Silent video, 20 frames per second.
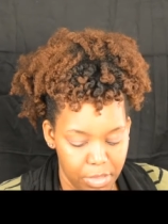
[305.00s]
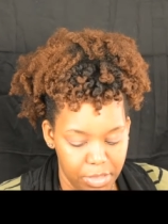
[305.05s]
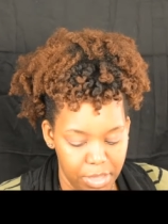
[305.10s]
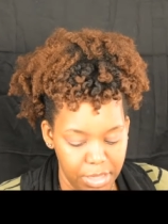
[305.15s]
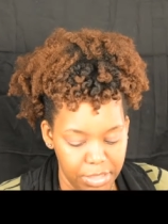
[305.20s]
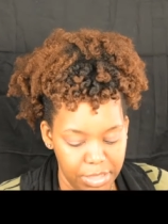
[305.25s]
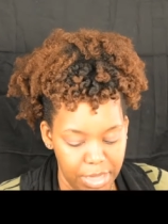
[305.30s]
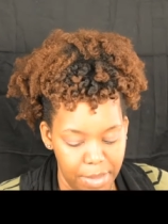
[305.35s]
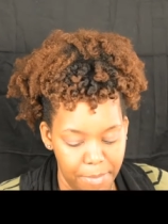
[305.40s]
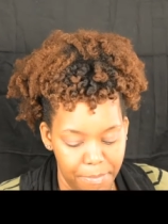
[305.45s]

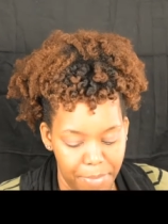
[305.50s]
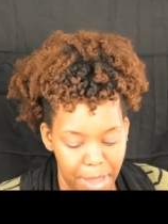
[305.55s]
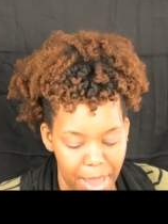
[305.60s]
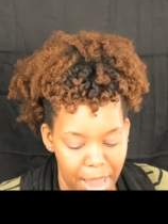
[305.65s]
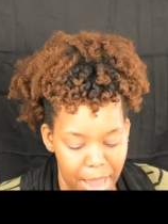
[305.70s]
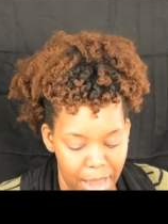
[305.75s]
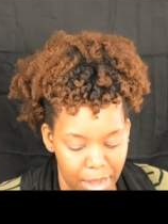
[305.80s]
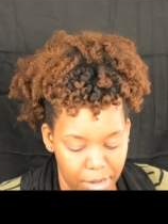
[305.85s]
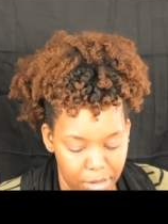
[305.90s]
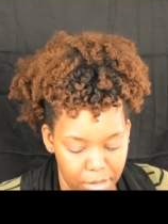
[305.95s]
This
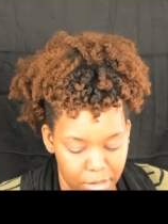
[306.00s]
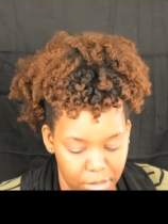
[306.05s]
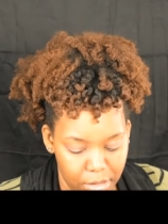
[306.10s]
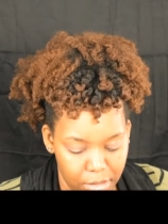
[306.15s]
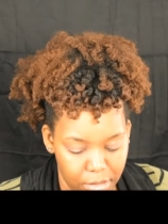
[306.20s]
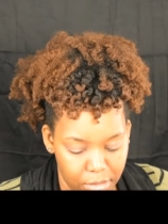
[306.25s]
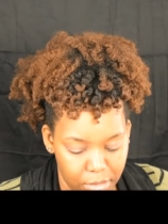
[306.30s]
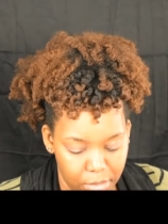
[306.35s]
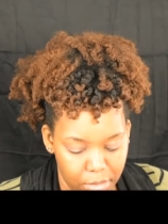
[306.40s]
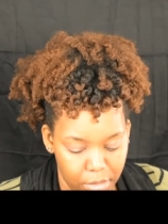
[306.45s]
impact
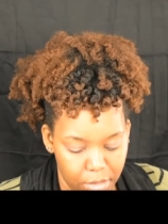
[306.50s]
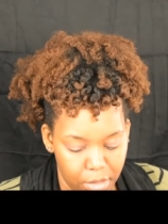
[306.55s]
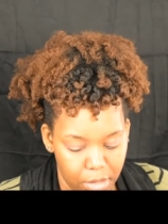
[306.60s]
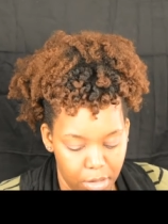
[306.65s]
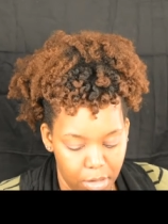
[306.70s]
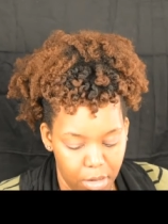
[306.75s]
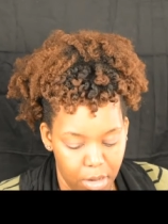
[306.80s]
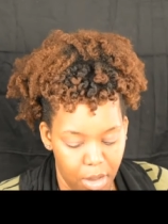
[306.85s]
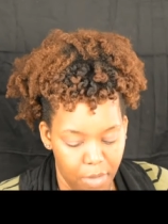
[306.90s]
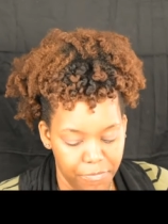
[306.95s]

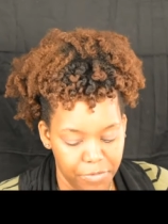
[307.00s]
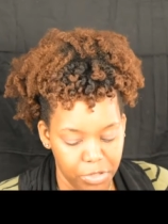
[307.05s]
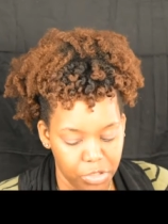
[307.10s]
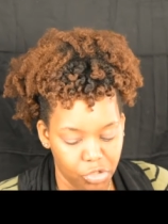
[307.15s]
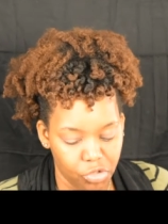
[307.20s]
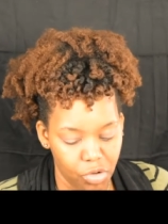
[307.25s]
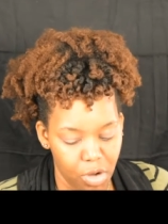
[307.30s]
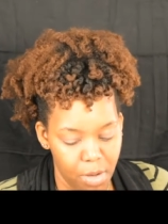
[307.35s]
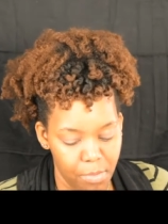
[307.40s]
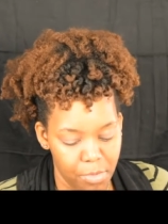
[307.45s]
of
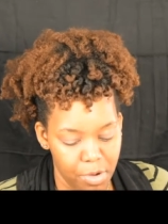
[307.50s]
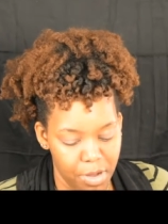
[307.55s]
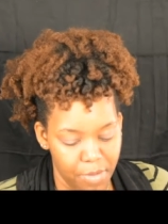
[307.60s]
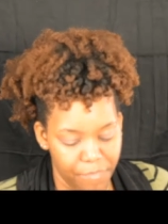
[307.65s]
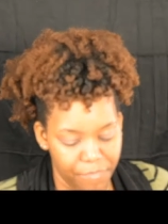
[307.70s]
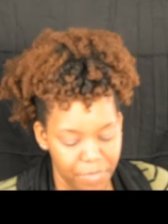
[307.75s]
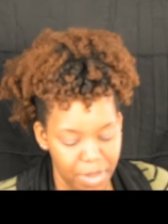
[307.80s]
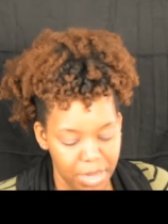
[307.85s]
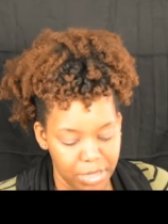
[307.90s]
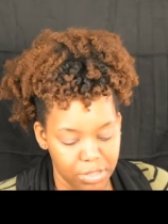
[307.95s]
this trauma
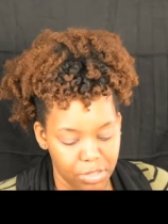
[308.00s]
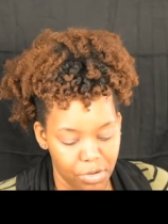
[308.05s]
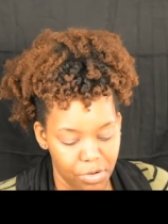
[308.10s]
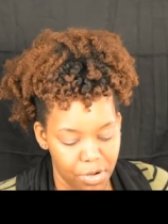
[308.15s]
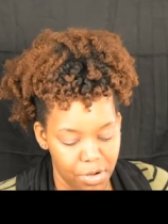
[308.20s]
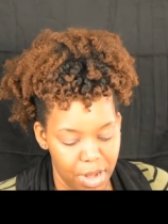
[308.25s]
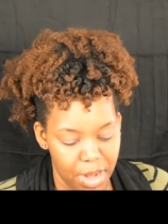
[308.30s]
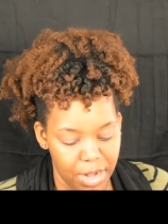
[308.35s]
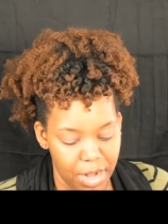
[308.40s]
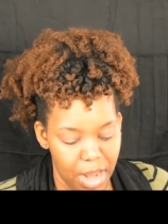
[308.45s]
affects
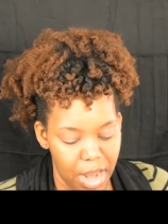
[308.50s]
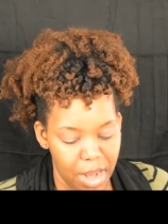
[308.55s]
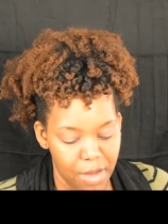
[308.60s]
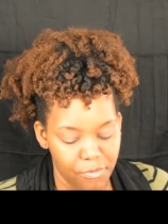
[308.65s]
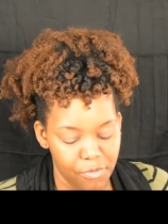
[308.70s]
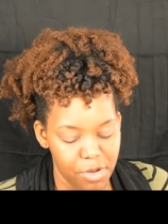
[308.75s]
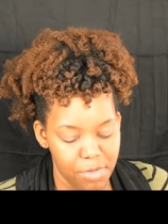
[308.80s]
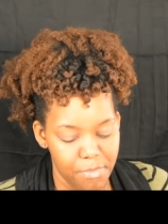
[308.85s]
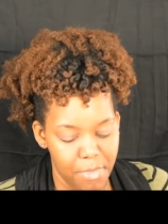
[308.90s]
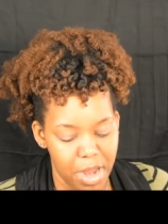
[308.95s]
her at
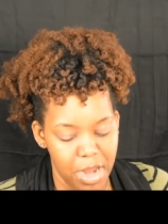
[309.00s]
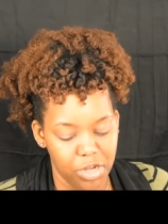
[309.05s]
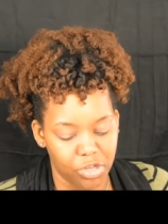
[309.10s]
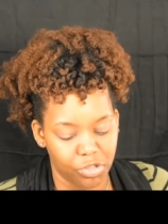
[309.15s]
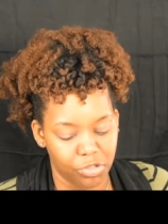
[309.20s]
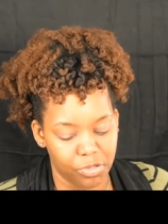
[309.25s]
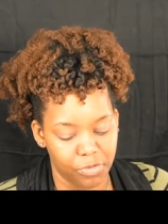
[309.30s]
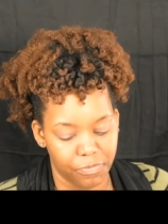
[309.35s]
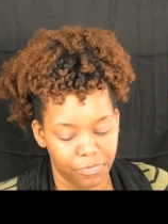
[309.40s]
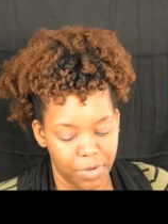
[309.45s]
every
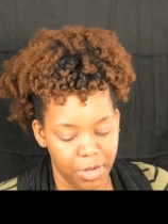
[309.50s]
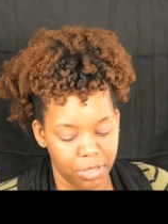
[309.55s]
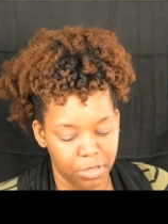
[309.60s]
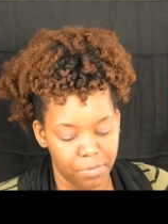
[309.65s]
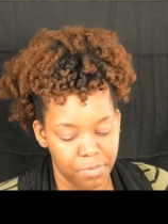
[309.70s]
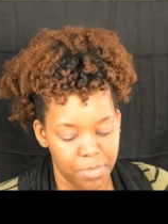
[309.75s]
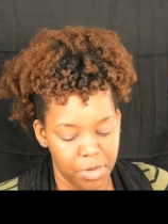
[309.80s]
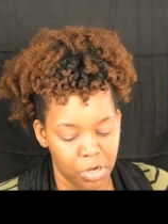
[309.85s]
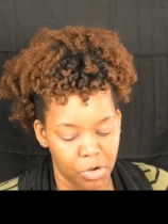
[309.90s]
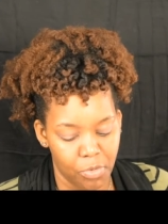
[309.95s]
major
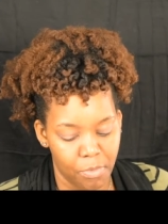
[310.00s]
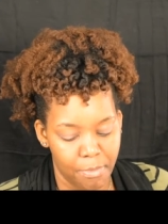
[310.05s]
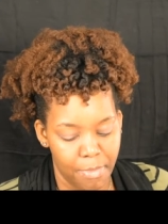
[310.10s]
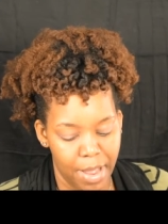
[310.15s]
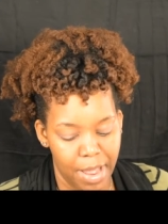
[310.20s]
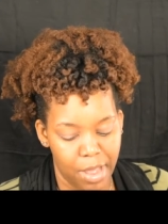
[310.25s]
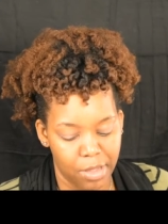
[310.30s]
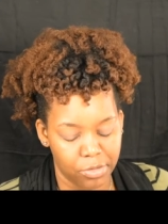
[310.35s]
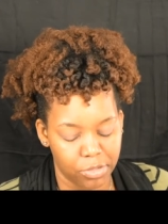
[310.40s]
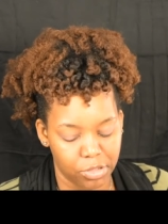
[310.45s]
developmental
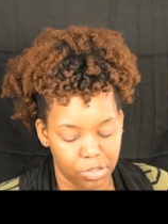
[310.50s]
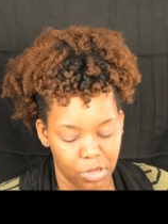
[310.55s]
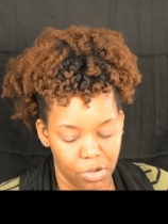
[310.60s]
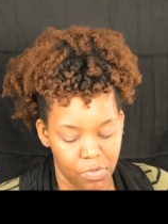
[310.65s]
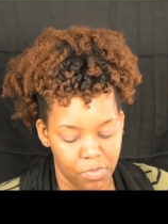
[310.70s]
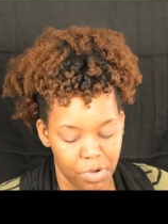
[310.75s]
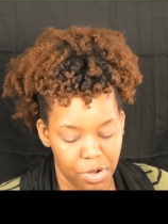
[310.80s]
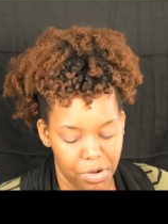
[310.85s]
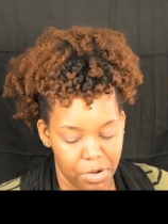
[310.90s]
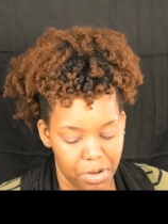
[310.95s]

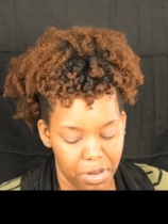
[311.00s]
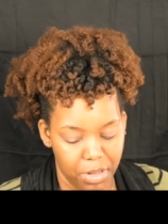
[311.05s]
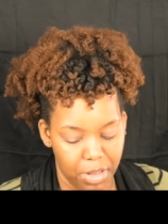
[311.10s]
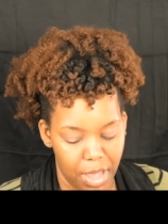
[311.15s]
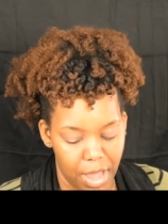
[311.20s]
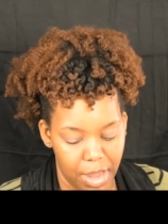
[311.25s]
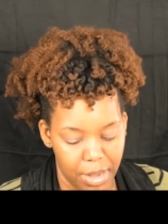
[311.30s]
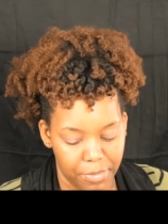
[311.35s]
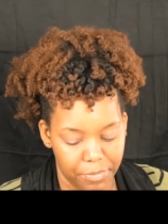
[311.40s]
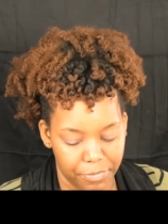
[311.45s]
milestone in her
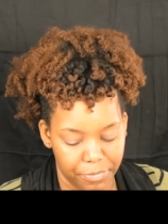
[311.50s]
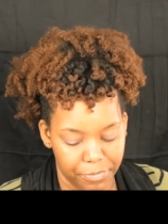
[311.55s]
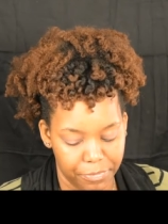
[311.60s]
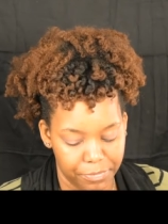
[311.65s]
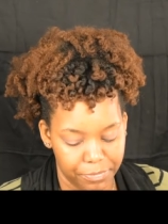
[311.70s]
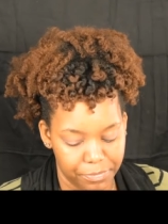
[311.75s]
life.